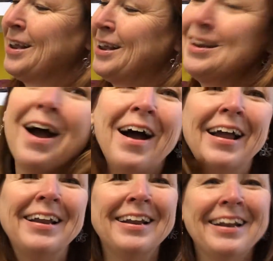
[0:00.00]

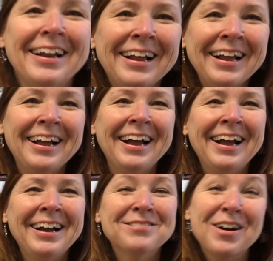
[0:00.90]
9.
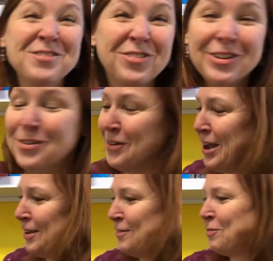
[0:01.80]
One flew
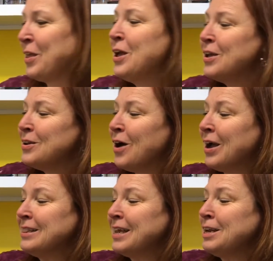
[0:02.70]
away. 9
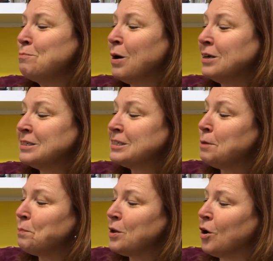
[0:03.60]
ladybugs
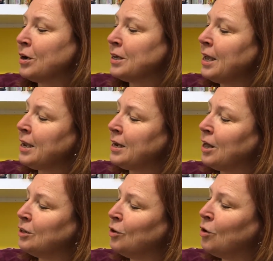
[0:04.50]
skipping on a gate.
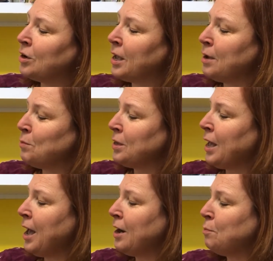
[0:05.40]
Along came a
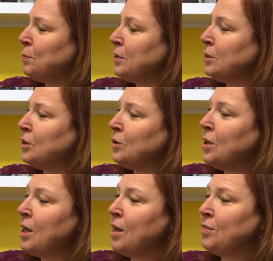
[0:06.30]
caterpillar.
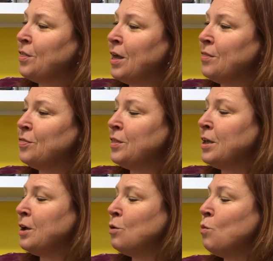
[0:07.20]
Then
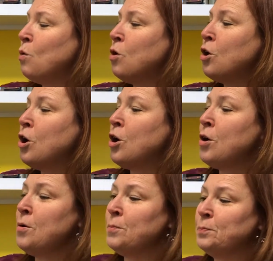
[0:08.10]
there
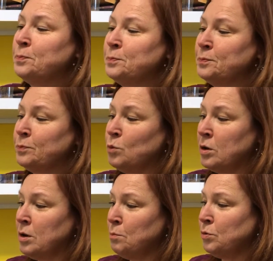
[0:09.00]
were,
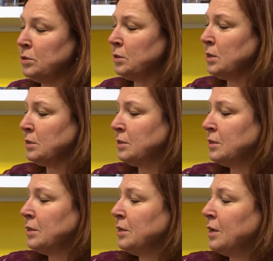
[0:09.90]
what number is this?
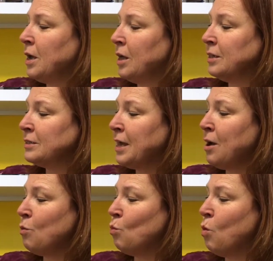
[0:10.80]
Let's
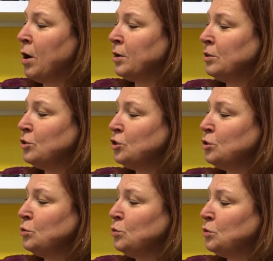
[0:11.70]
count. 1,
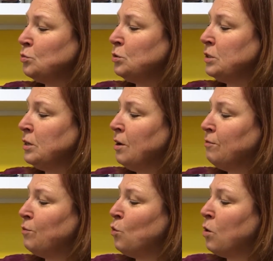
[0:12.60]
2, 3,
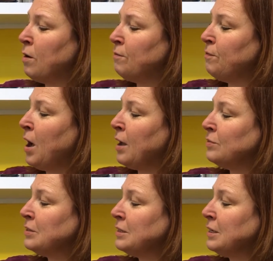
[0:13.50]
4, 5,
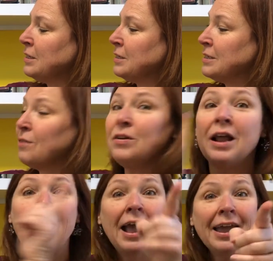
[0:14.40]
6, 7,
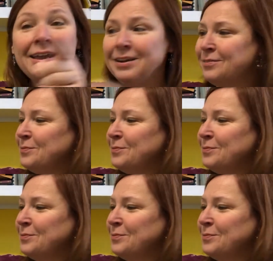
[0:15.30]
8.